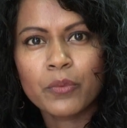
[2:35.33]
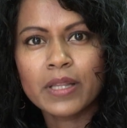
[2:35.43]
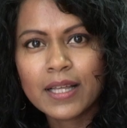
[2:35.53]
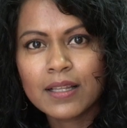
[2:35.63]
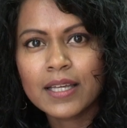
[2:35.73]

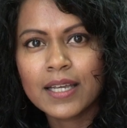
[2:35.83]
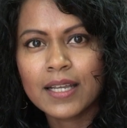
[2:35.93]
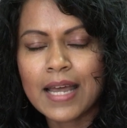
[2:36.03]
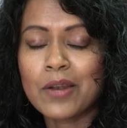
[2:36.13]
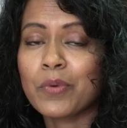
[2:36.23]
really
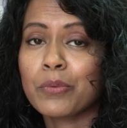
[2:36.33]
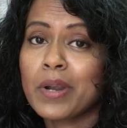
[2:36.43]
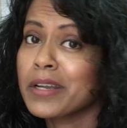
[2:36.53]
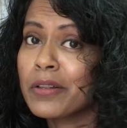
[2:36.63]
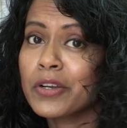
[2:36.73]
clean, and with
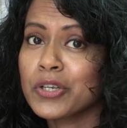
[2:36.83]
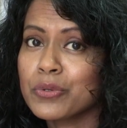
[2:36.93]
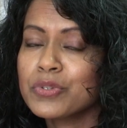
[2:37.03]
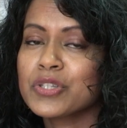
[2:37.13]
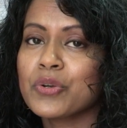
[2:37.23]
regular
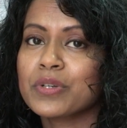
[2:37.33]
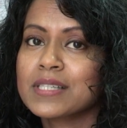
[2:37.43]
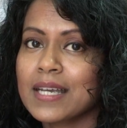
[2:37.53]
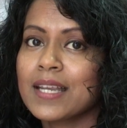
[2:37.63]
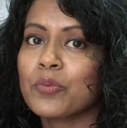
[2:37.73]
use, your
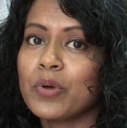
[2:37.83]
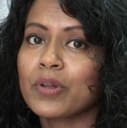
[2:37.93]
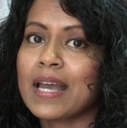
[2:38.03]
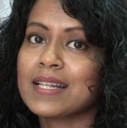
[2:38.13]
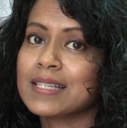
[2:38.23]
skin
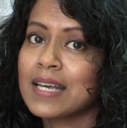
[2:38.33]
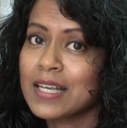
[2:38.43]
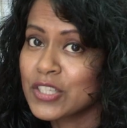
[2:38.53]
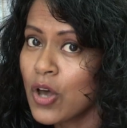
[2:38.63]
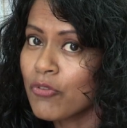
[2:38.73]
will get
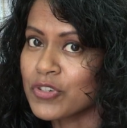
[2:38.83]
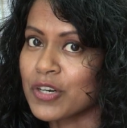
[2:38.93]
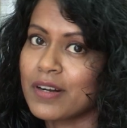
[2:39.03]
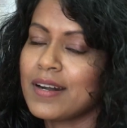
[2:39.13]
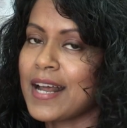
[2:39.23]

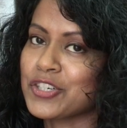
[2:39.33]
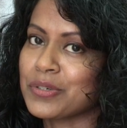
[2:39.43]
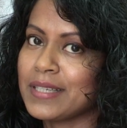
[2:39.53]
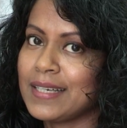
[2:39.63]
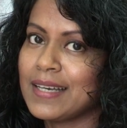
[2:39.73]
softer
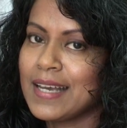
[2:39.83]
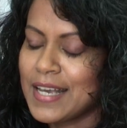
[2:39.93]
naturally.